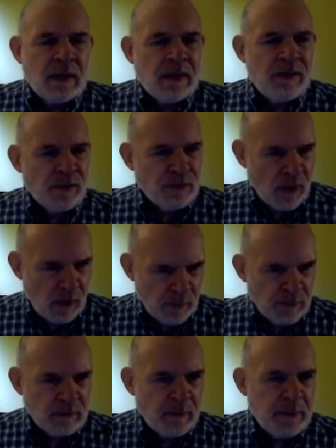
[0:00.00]
There's
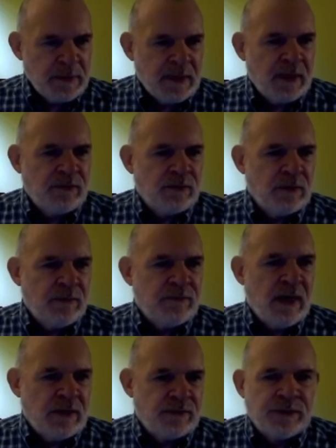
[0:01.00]
always a potential of
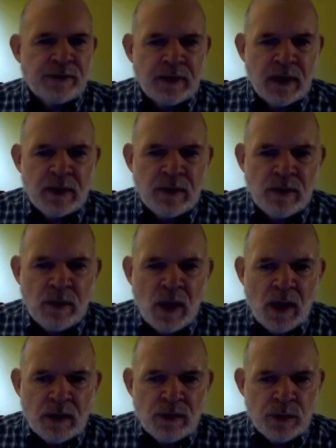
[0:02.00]
danger, and you
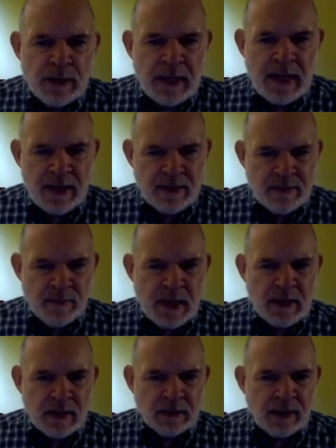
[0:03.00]
can't
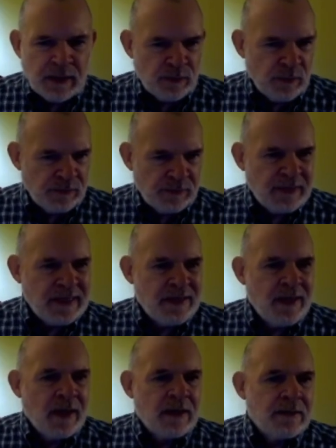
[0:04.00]
make
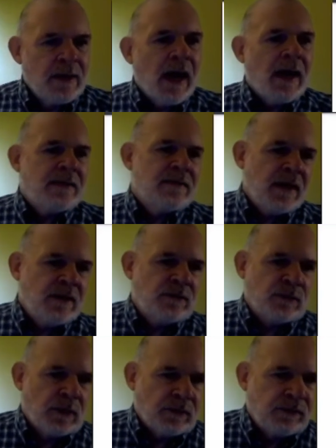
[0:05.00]
electricity not
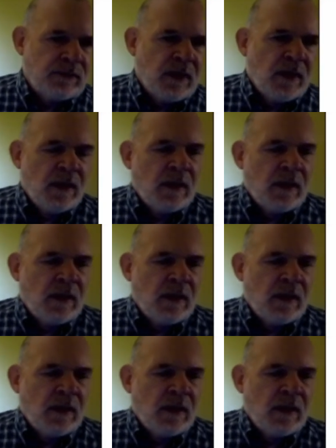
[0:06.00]
dangerous.